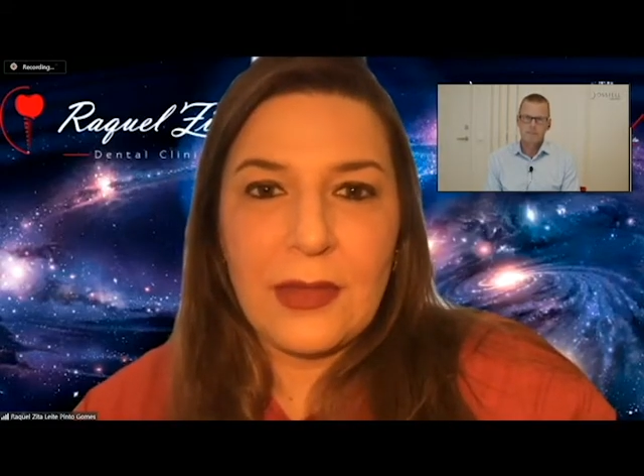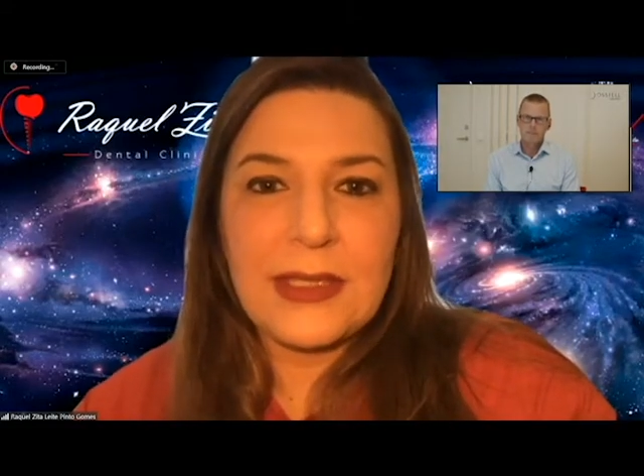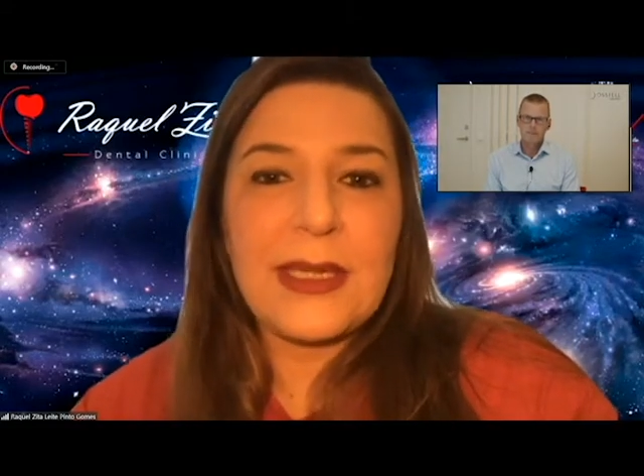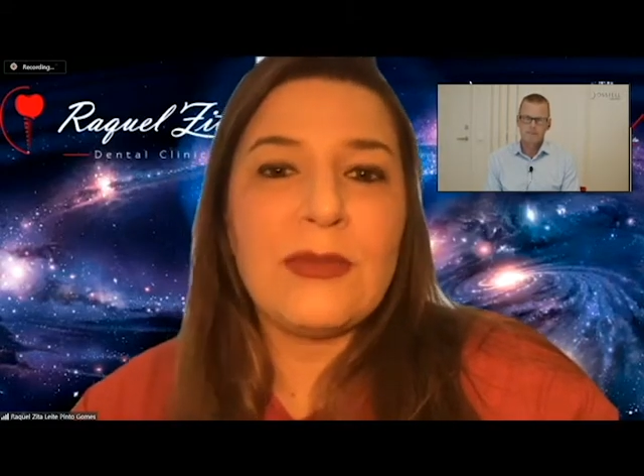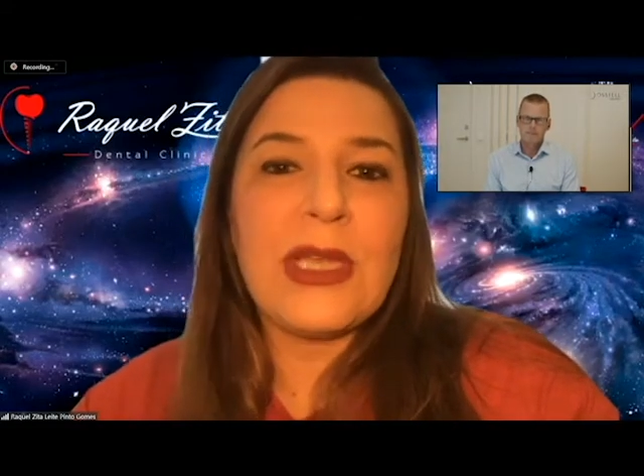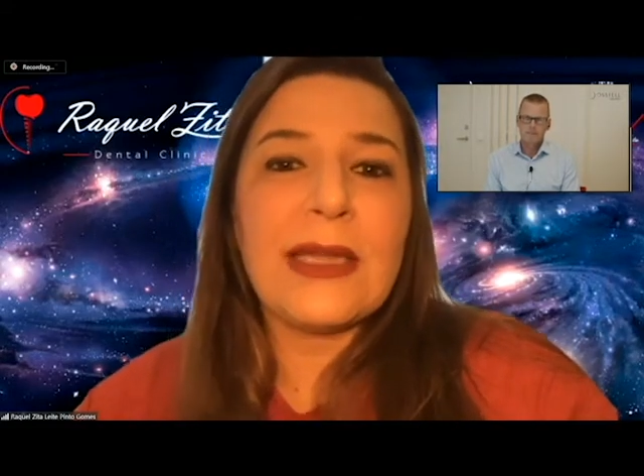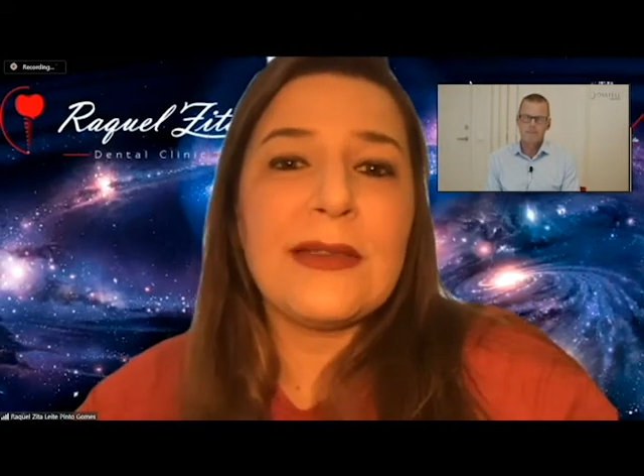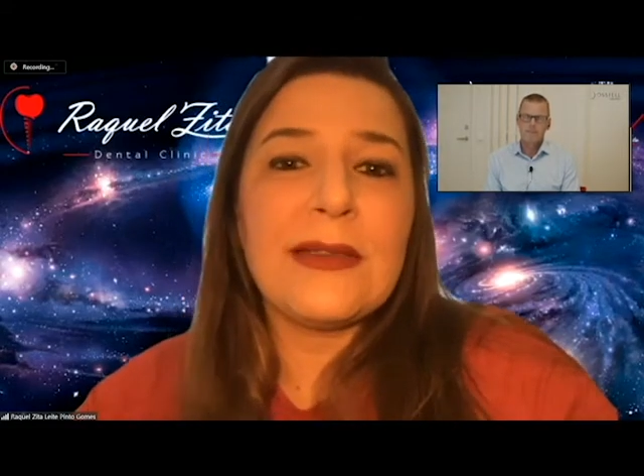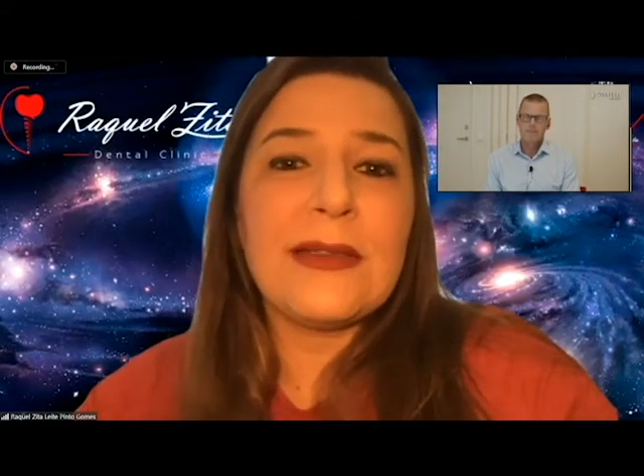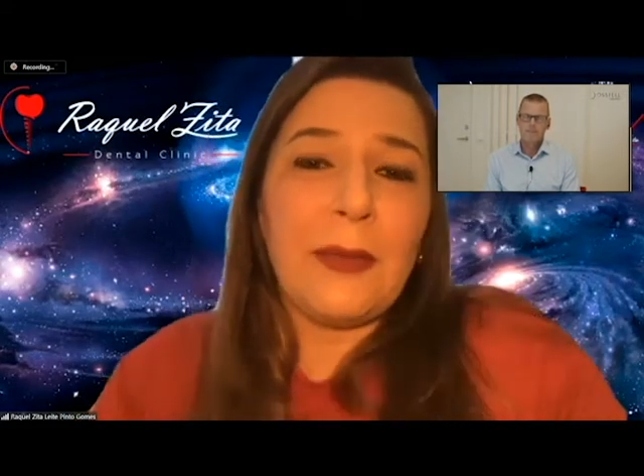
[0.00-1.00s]

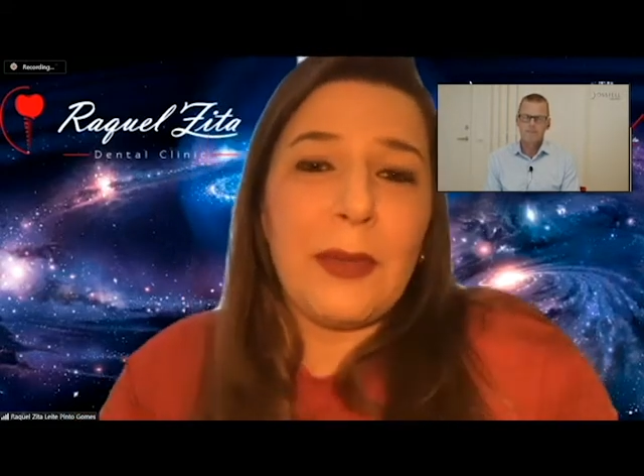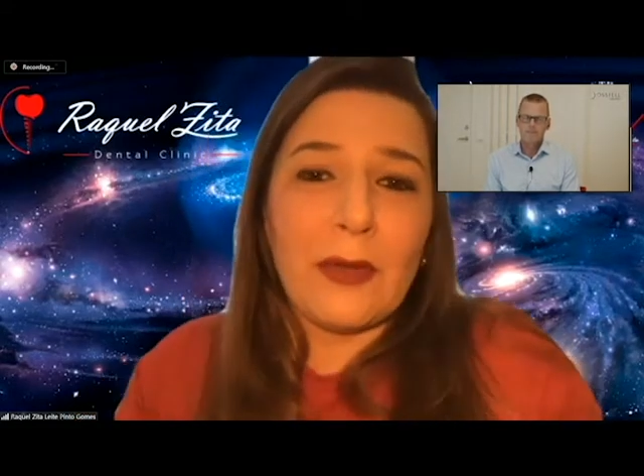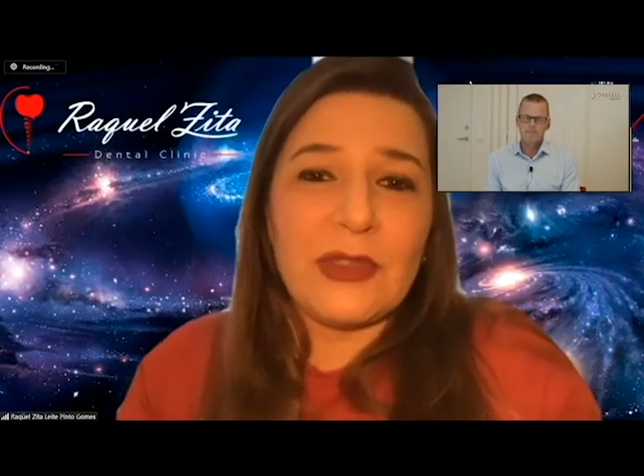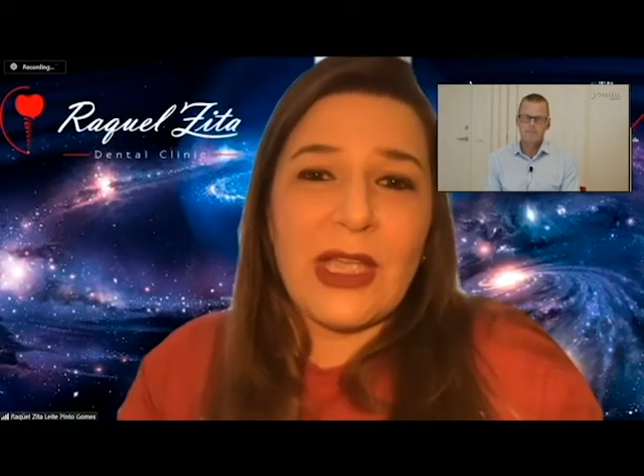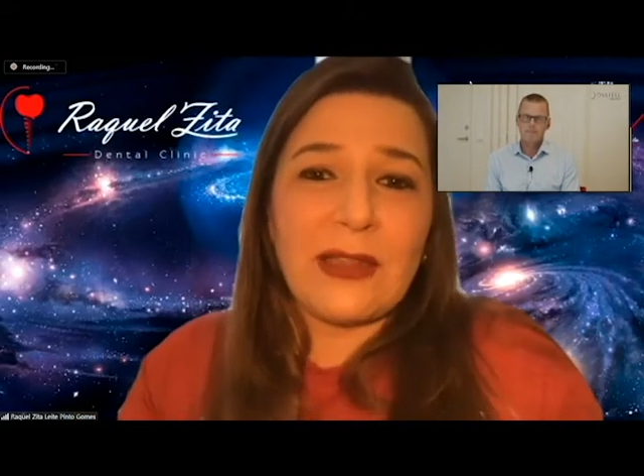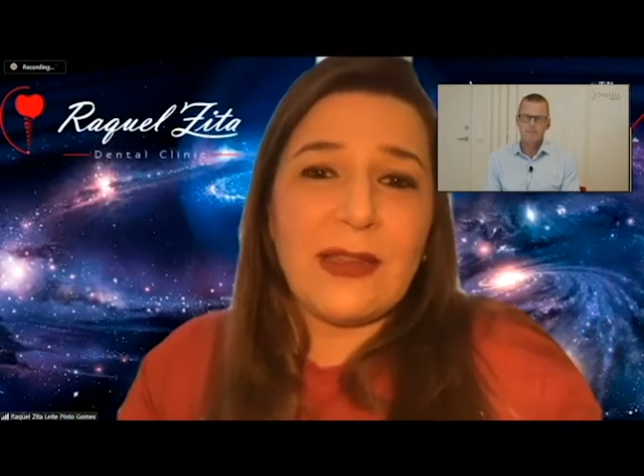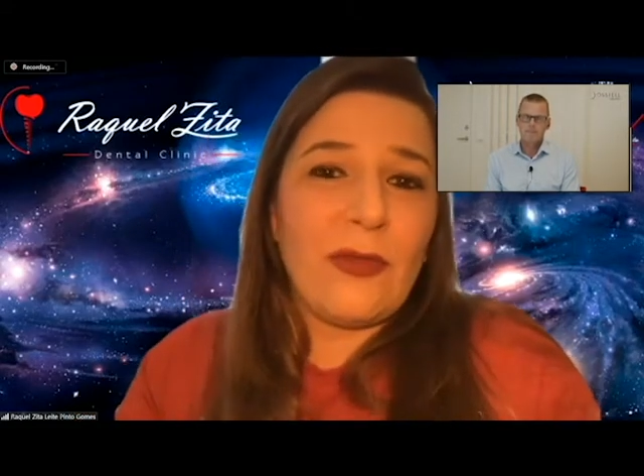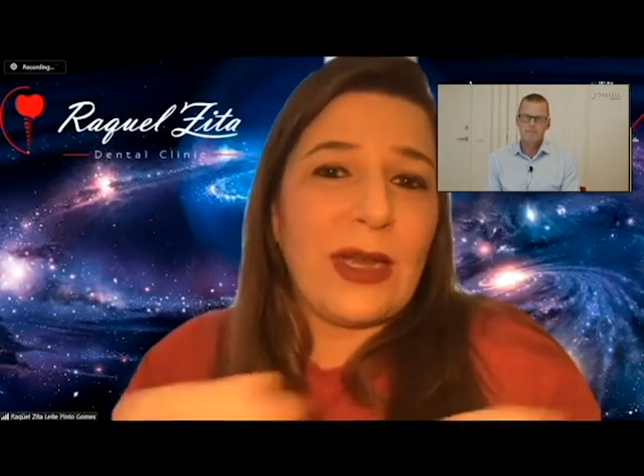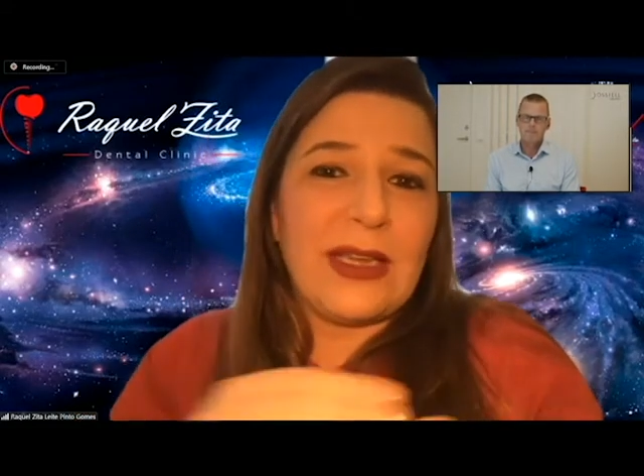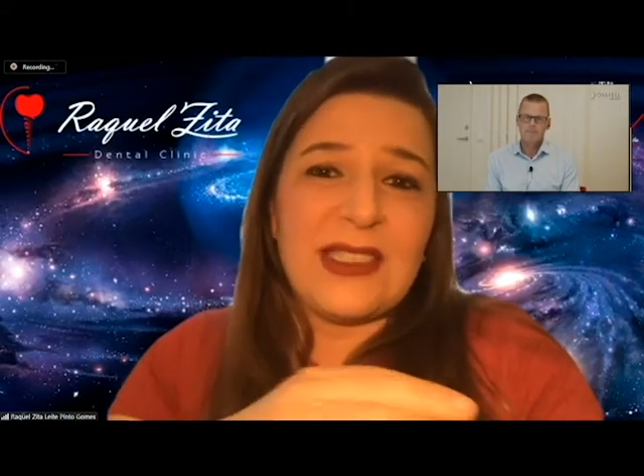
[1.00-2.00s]
sometimes it can be objective
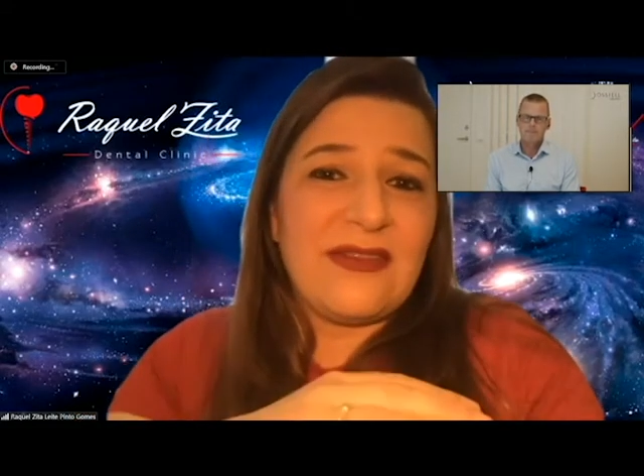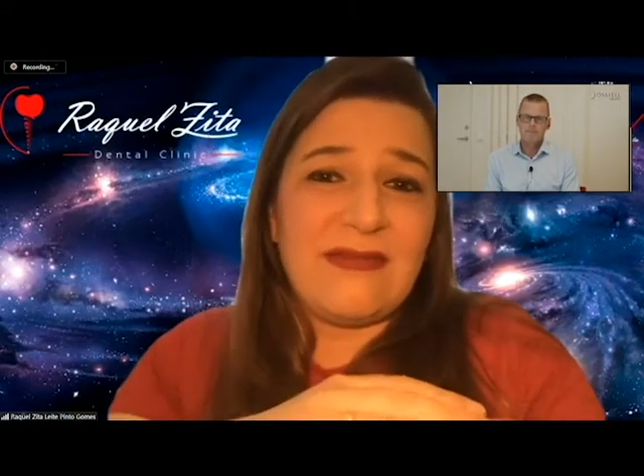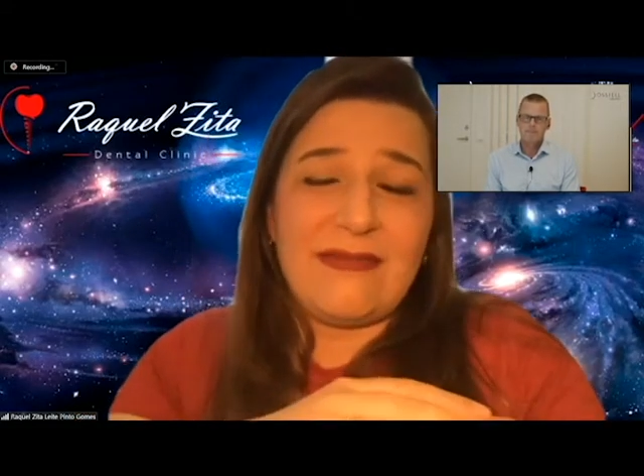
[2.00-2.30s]
when it's